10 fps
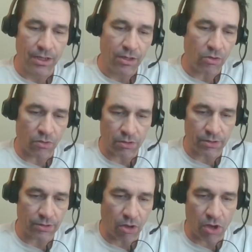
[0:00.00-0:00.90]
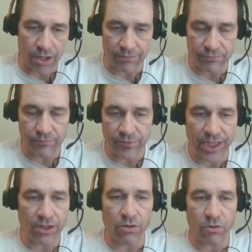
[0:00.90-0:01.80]
or on
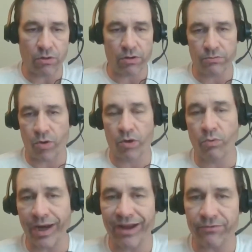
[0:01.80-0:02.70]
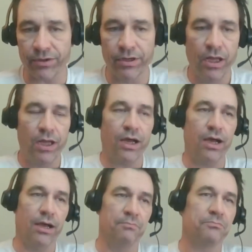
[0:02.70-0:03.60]
video or or whatever.
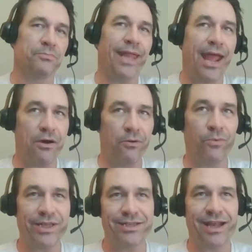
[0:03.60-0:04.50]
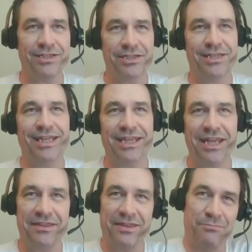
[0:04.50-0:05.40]
Um, now we I just need to
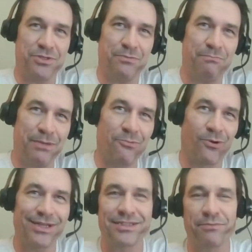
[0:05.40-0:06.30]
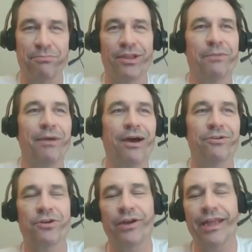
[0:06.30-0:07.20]
get them to be more disciplined
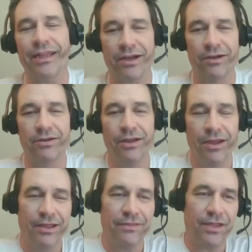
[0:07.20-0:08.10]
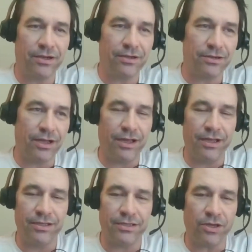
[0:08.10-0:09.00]
about turning their their
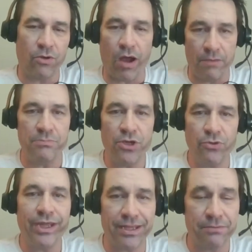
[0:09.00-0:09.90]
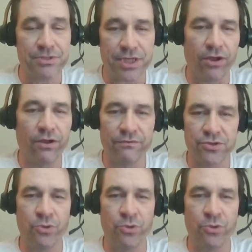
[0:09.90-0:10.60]
uh, you know unmuting themselves